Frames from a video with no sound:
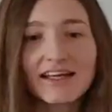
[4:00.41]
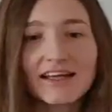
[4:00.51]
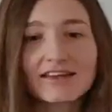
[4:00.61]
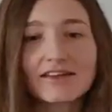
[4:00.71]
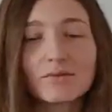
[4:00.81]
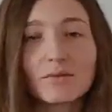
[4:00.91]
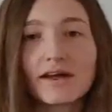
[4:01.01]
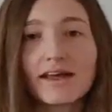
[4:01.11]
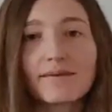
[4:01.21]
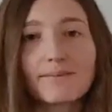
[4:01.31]
in the
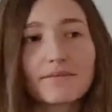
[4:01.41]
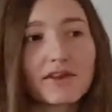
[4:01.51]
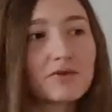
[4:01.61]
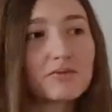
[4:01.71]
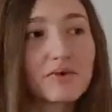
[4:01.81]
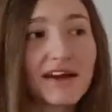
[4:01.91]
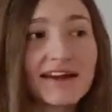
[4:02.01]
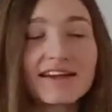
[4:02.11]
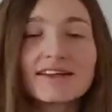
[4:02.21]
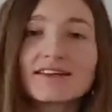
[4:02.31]
way the
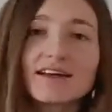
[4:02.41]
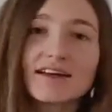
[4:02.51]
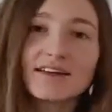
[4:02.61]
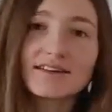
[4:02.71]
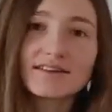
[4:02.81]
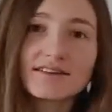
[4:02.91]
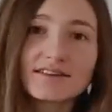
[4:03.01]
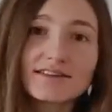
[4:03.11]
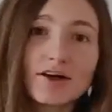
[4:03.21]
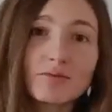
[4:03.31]
brain
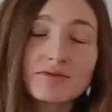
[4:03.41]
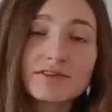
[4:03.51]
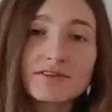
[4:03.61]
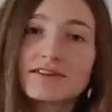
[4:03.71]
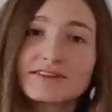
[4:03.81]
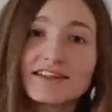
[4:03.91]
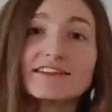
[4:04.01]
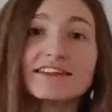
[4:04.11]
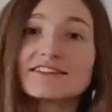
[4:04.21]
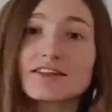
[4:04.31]
sends
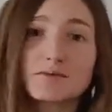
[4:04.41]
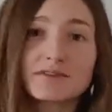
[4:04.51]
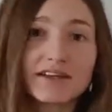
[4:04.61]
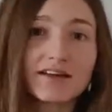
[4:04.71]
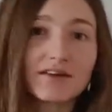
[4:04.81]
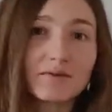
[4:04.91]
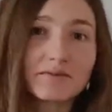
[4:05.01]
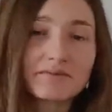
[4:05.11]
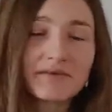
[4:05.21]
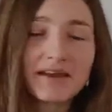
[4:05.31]
this stop signal.
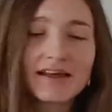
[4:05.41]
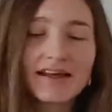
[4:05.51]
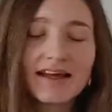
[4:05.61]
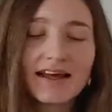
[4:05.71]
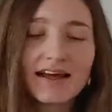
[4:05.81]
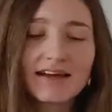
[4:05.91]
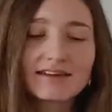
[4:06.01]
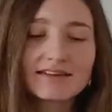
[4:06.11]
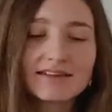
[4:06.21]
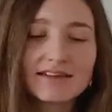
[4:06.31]

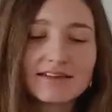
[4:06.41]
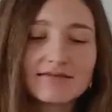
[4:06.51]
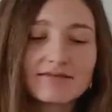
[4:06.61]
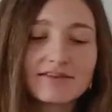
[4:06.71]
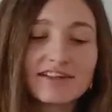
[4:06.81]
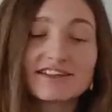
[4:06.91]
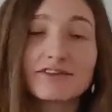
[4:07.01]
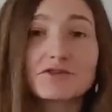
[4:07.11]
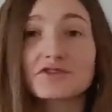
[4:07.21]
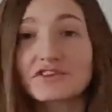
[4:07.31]
And
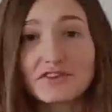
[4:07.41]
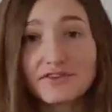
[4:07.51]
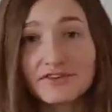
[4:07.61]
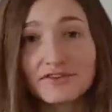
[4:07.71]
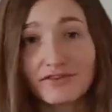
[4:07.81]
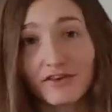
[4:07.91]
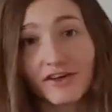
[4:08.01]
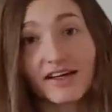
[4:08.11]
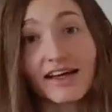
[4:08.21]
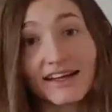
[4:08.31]
it's also different
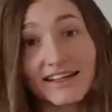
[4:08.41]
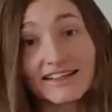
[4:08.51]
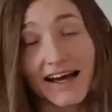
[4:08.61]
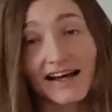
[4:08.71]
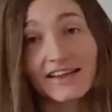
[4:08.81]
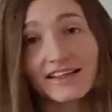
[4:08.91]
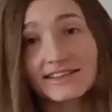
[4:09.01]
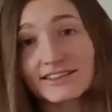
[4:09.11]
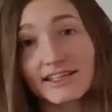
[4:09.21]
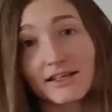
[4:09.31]
for elite
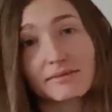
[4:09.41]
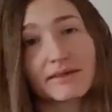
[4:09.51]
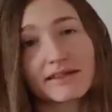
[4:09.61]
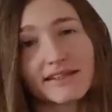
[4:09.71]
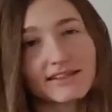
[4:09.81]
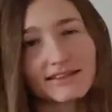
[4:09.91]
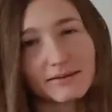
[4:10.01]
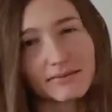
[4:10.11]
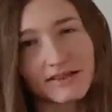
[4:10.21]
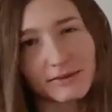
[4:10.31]
athletes, but that
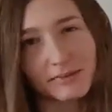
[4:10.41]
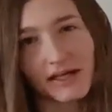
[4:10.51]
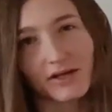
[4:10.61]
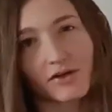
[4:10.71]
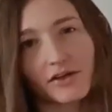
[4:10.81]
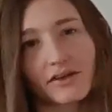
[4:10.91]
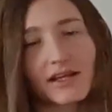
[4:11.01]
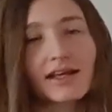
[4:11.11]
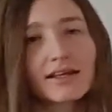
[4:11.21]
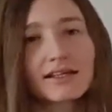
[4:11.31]
is a bit peculiar
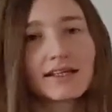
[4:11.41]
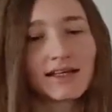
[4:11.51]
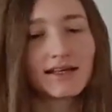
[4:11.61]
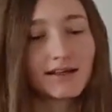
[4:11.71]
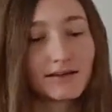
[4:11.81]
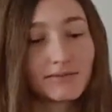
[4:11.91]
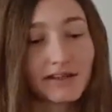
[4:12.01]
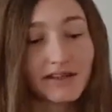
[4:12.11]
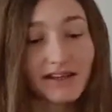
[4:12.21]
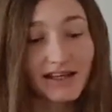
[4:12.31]
thing.
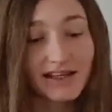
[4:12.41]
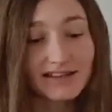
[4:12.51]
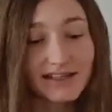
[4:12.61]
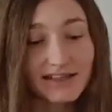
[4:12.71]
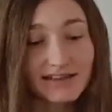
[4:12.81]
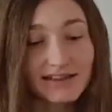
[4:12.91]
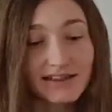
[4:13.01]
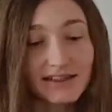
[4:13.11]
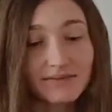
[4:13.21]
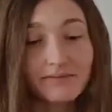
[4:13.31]
But the thing is that
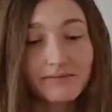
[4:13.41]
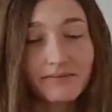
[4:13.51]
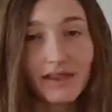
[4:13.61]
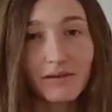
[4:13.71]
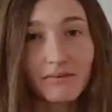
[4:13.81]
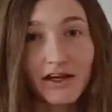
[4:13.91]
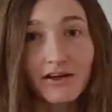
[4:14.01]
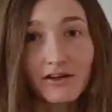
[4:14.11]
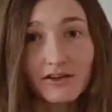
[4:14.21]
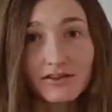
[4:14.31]
the
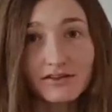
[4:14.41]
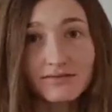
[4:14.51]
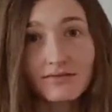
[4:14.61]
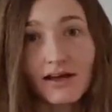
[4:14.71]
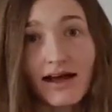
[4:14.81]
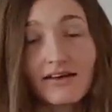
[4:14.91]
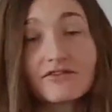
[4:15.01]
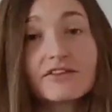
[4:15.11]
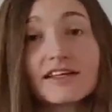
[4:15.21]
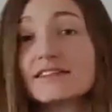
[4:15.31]
beginners
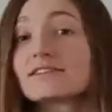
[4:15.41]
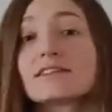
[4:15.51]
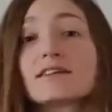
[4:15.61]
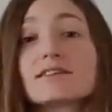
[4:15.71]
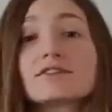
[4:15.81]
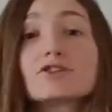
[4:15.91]
have this